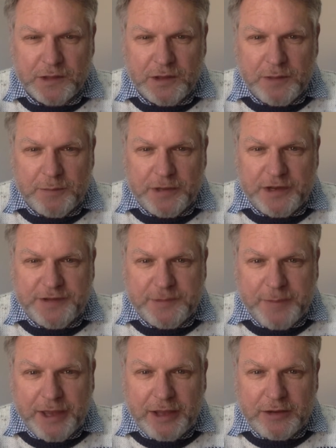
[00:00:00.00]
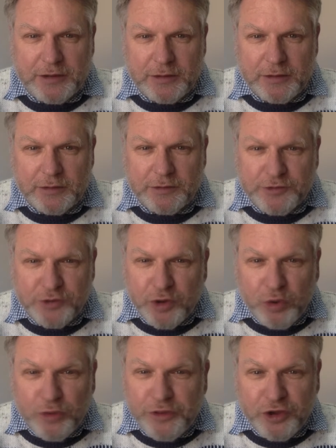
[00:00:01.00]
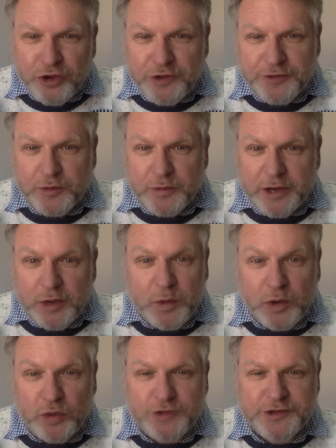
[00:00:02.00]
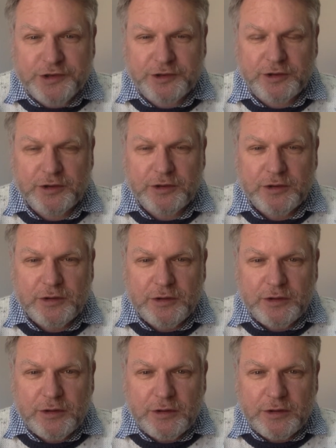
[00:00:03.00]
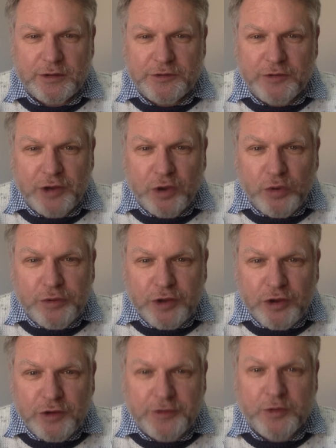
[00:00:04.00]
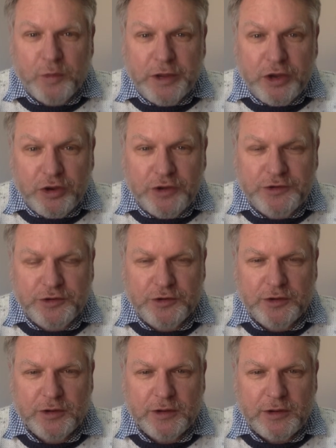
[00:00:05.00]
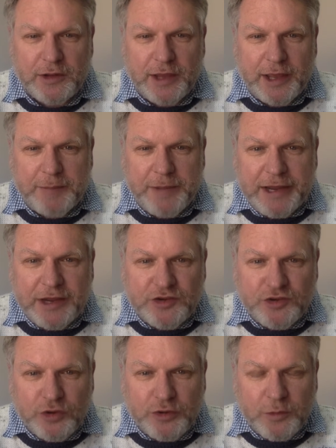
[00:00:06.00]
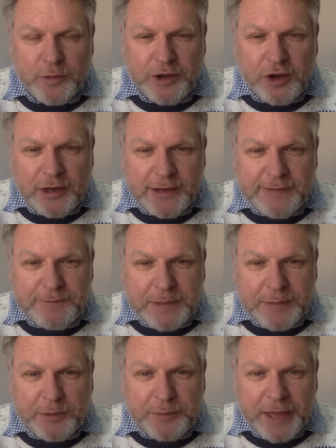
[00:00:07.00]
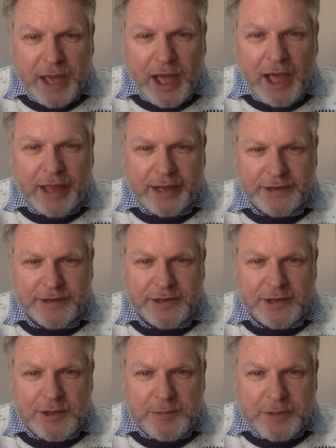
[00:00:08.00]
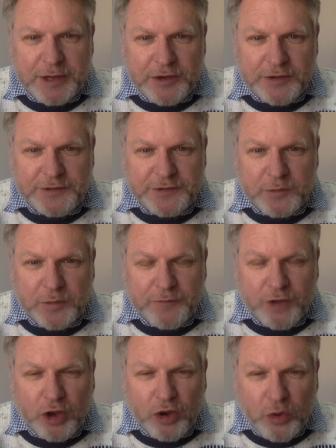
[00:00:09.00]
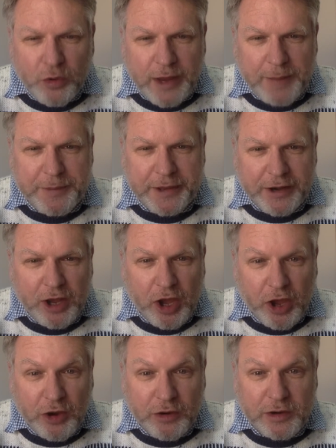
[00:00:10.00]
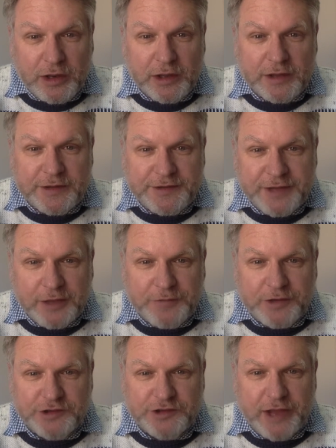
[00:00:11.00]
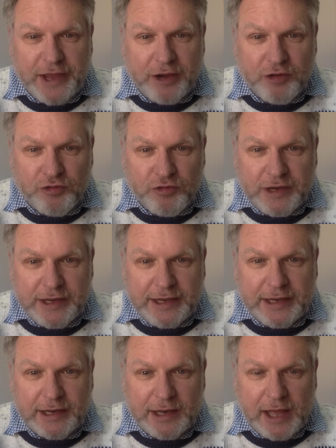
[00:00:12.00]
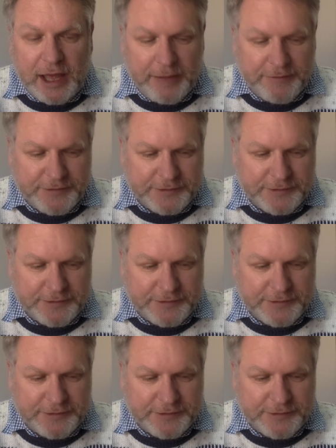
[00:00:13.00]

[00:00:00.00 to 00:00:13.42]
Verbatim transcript: but it's about doing all the good that we know we ought to do, doing all the good that we could do, and making sure that we don't leave people behind because we've got caught up in our own selfish and greedy lives.